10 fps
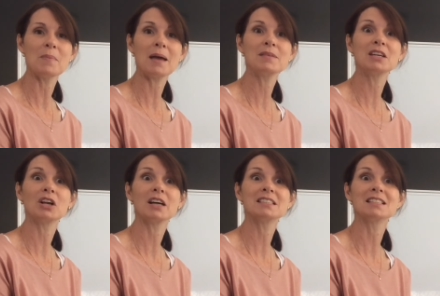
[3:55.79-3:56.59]
maybe you'd
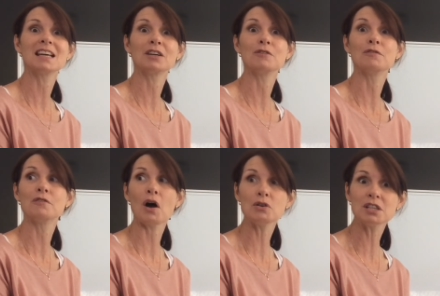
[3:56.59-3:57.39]
like to take a
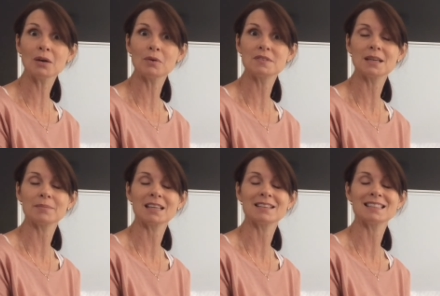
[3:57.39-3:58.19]
photo of
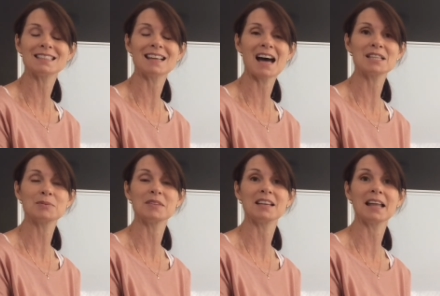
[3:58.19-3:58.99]
something that starts
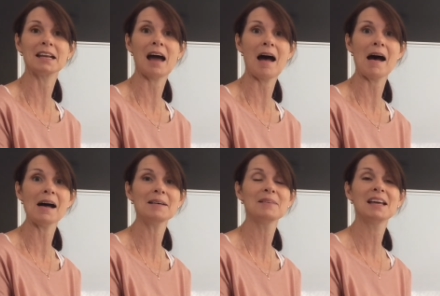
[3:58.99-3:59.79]
with the letter R